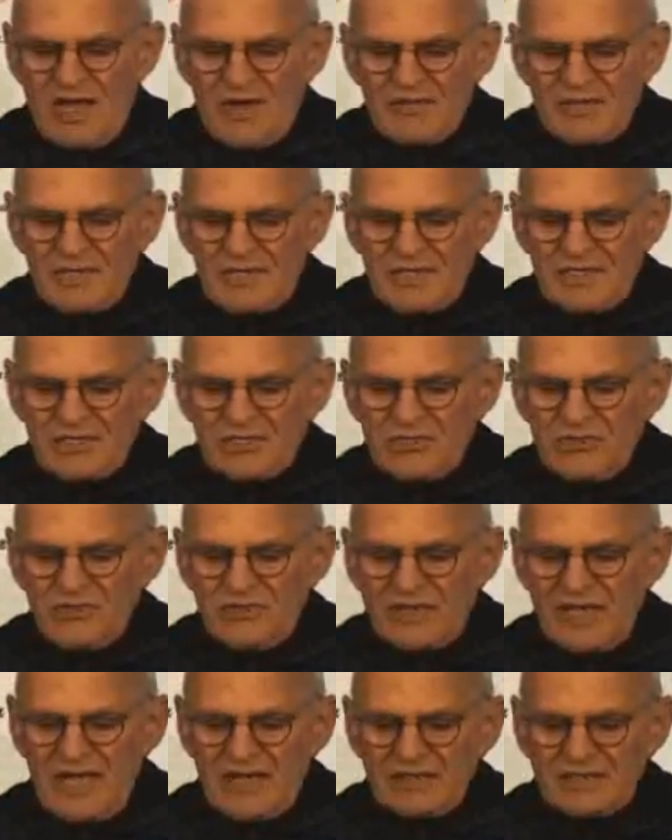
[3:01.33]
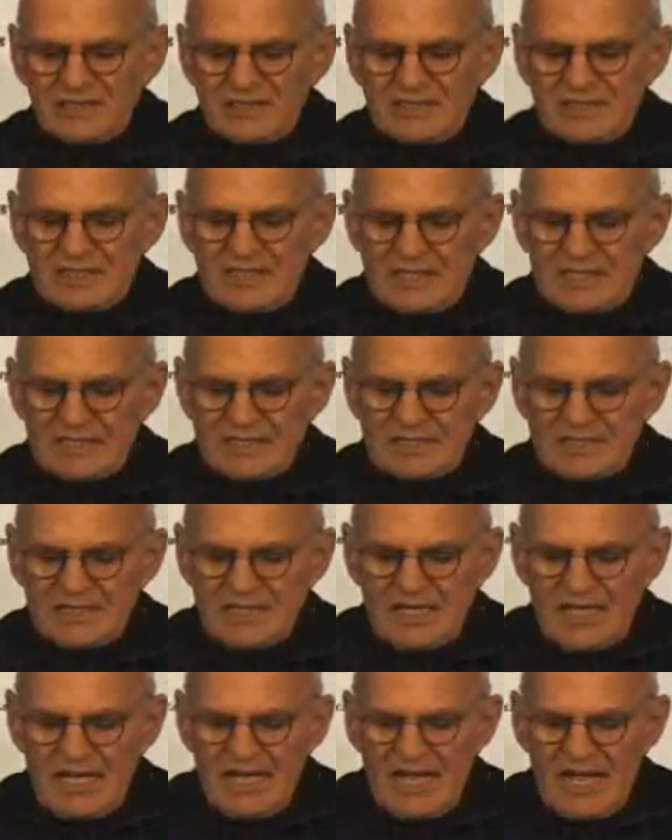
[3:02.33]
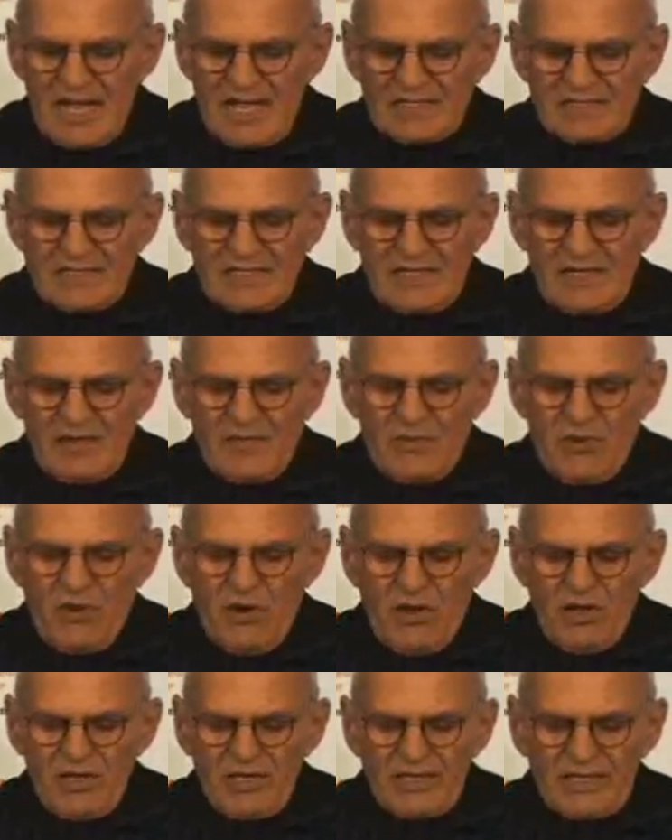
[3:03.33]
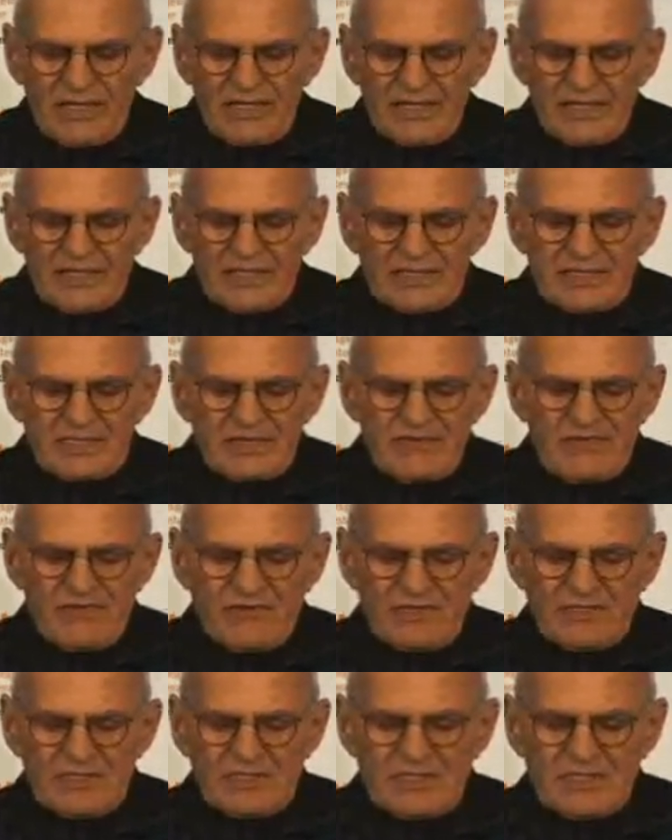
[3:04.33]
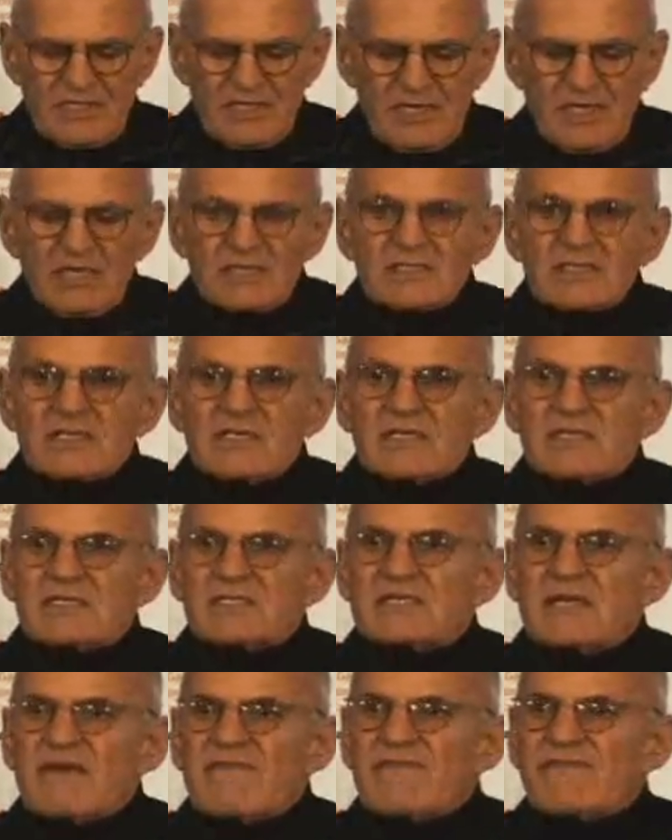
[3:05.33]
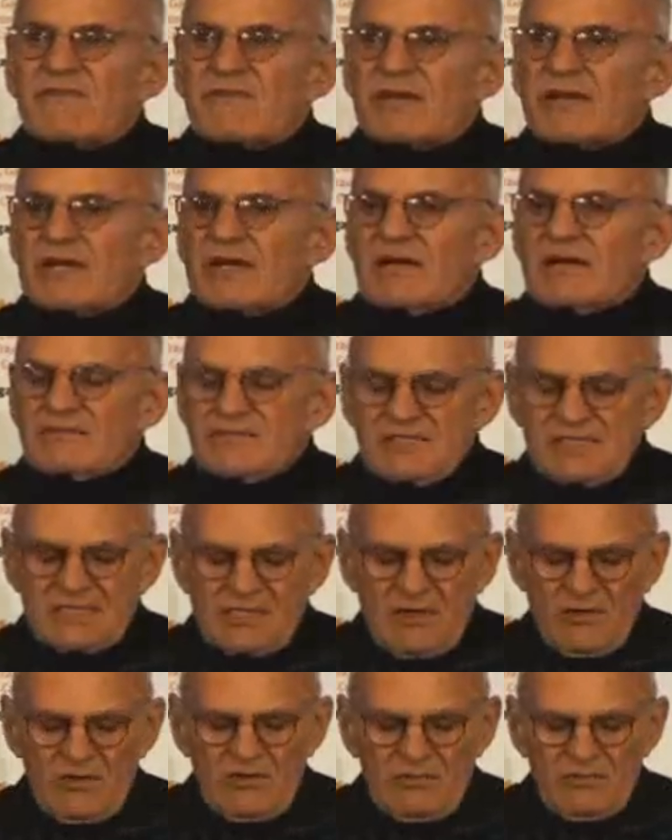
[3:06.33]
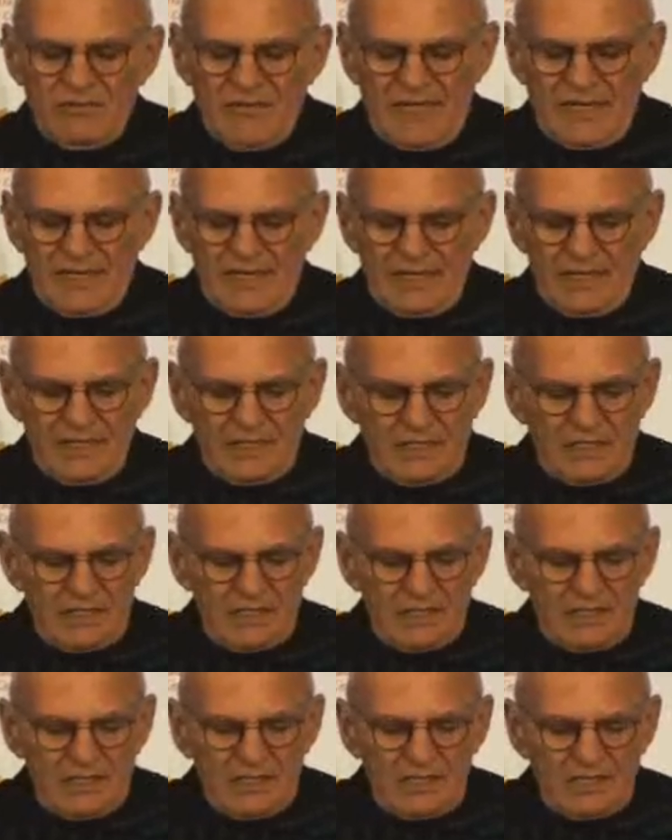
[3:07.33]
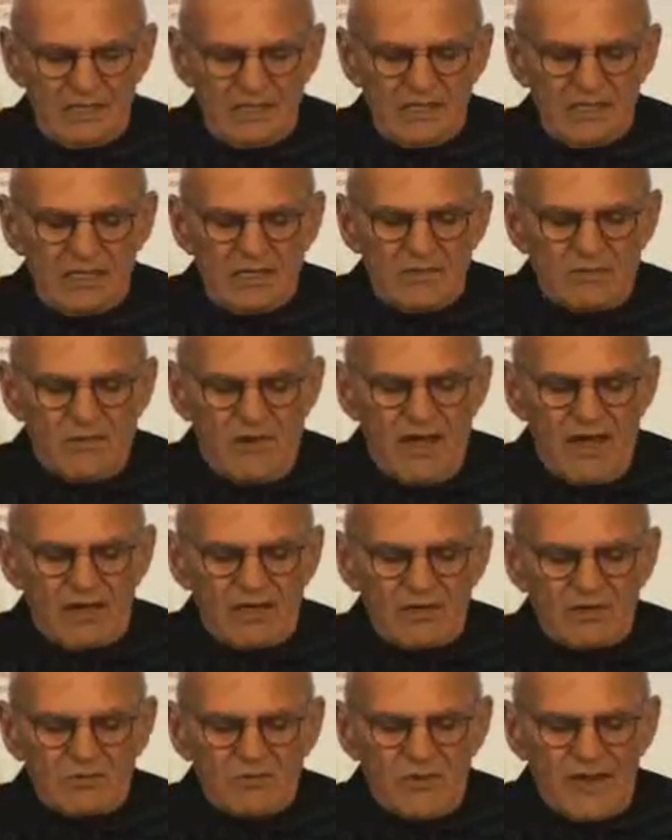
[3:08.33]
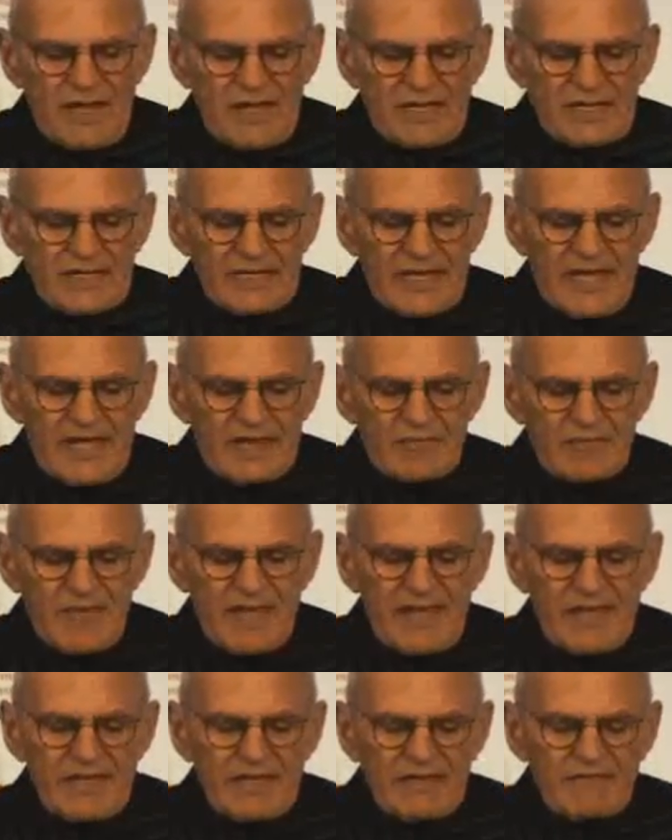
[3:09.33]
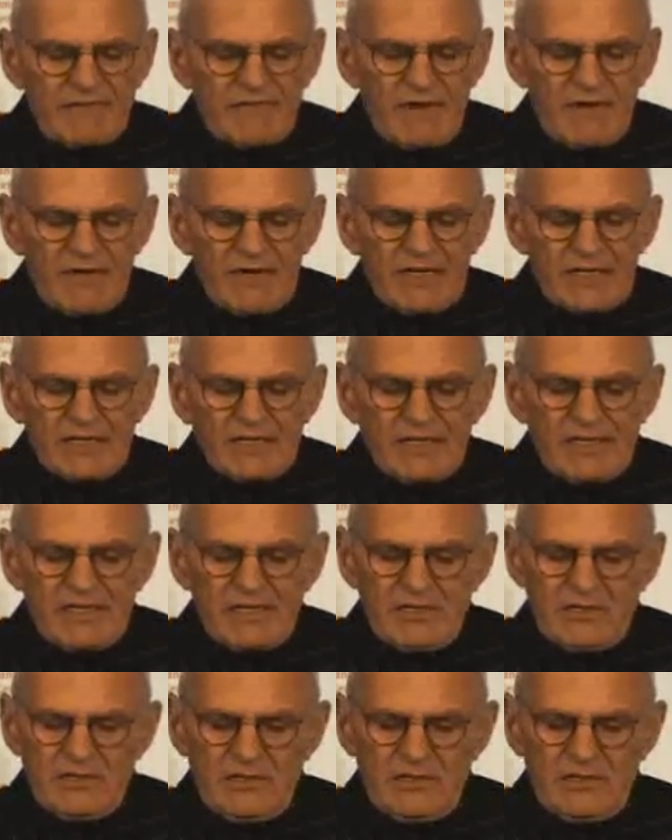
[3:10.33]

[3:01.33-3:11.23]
it in 2006 as the appalling indifference to the suffering of so many. Ronald Reagan had made it very clear